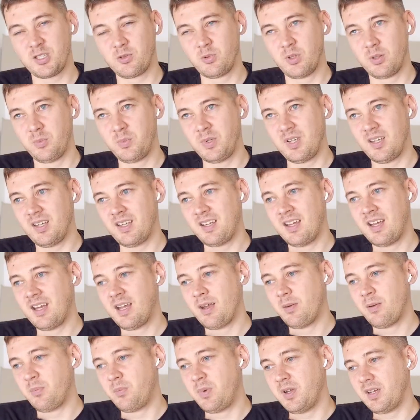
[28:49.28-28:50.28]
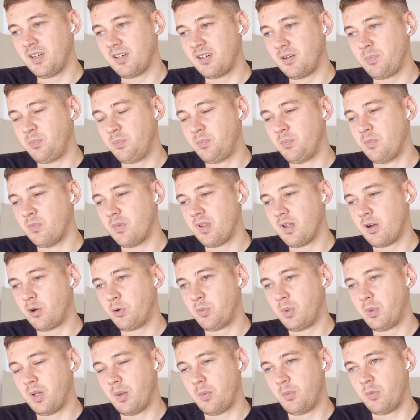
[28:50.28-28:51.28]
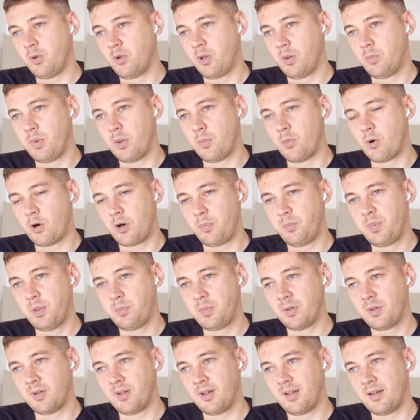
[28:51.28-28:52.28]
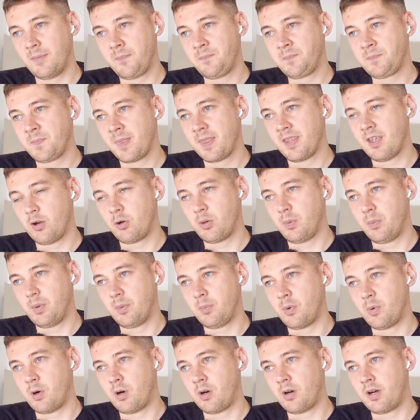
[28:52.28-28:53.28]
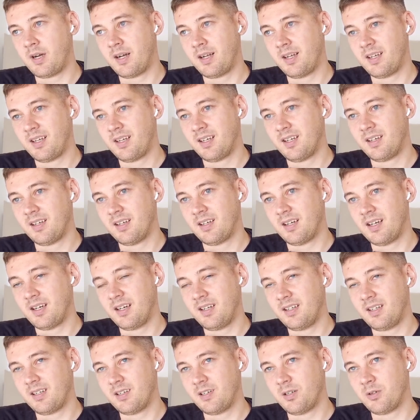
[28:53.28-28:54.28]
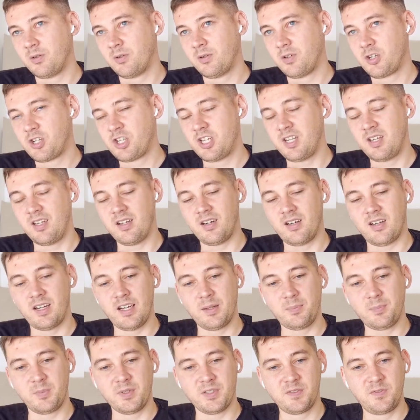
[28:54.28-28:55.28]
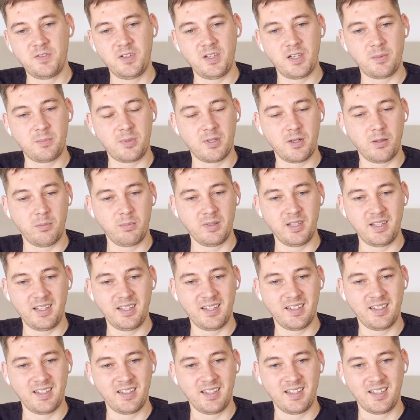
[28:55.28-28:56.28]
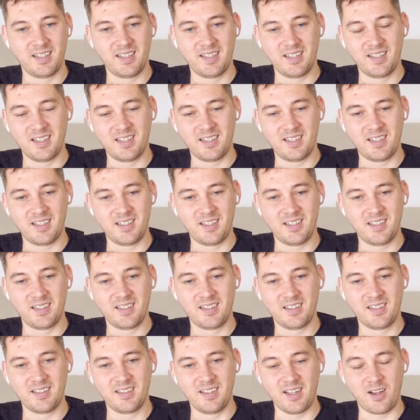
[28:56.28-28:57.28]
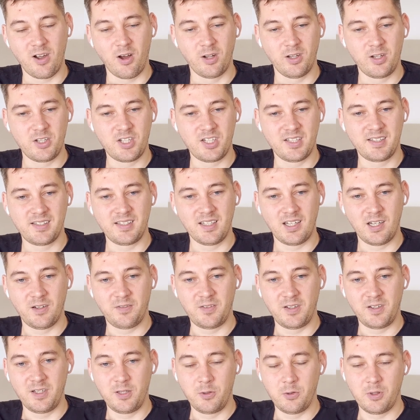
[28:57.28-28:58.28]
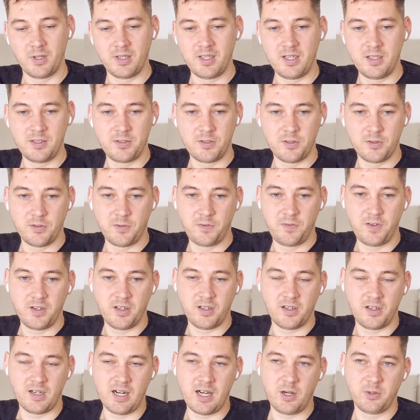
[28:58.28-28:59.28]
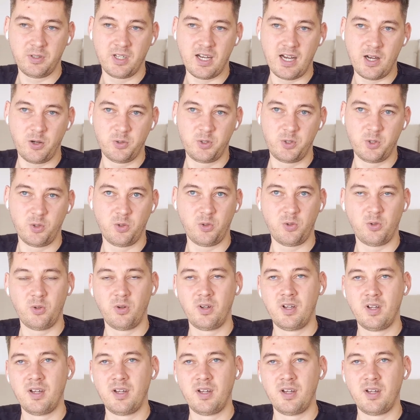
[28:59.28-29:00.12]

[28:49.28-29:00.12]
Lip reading: will be bigger. There will be more people. There will be more, shittier atmosphere probably, ecology stuff, and you will need to figure out how to